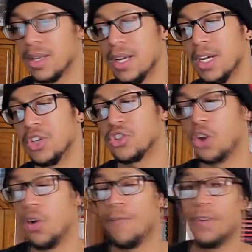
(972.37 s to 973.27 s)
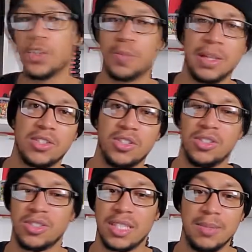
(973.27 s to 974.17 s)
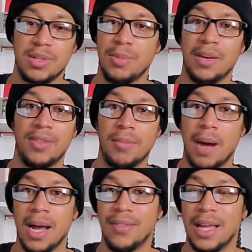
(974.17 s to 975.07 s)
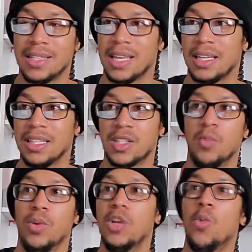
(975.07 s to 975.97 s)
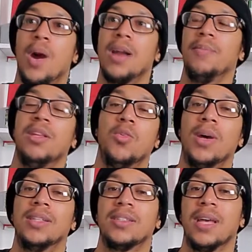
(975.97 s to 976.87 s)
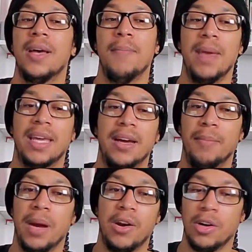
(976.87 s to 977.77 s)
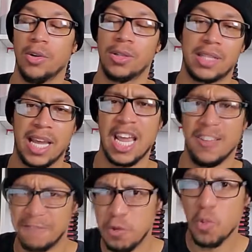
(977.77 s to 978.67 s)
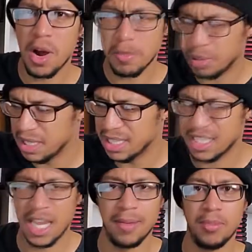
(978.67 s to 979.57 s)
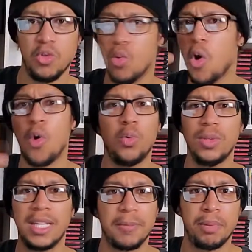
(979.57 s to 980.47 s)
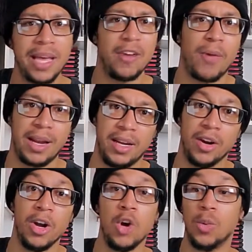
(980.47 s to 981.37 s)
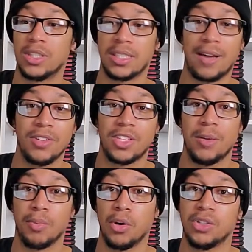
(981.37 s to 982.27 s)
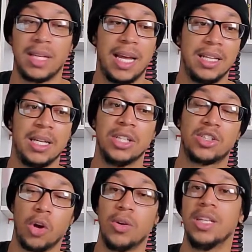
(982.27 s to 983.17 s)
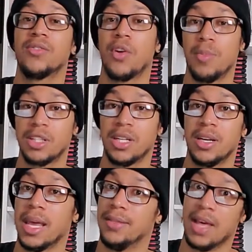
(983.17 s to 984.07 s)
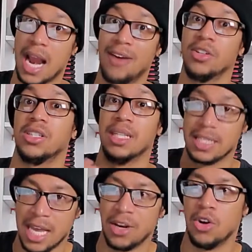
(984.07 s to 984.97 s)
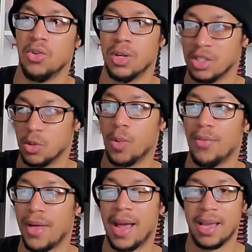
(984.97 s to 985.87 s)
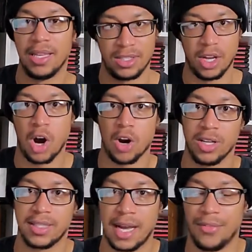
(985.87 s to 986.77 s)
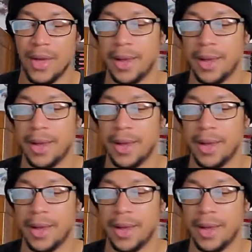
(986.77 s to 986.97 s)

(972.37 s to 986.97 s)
So Phil Spencer seems to be of the mind that it's like, listen, we don't want to be the ones making a barrier. It's like, hey, if you want to play this game, you only could play it right here, which is obviously an approach that Sony is very much in, and then obviously Nintendo is the one that is the hardest on that.